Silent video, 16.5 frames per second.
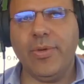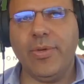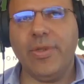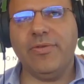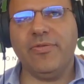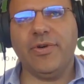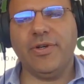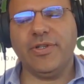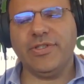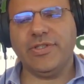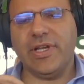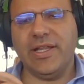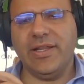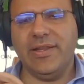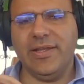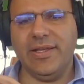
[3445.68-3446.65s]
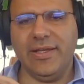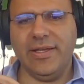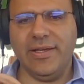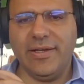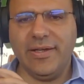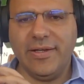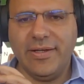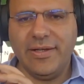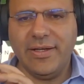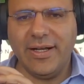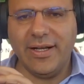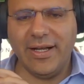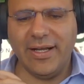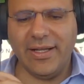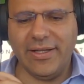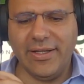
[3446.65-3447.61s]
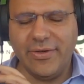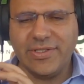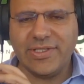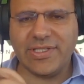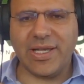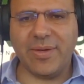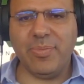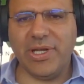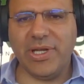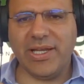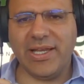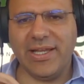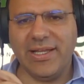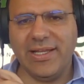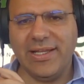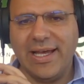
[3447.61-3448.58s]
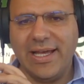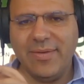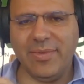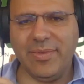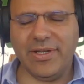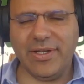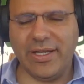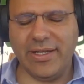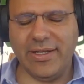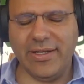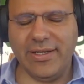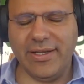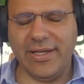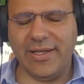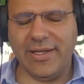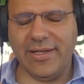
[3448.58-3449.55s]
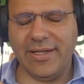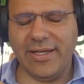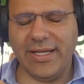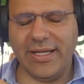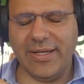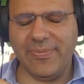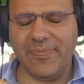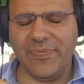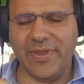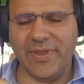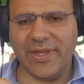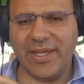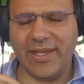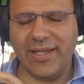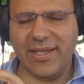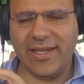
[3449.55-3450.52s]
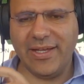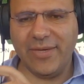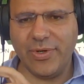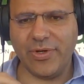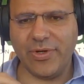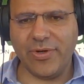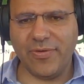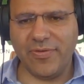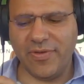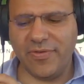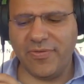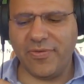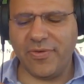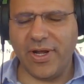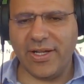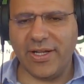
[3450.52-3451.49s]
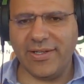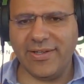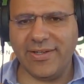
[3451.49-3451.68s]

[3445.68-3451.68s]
Well, first on the Ozempic and diabetes and Wegovy front,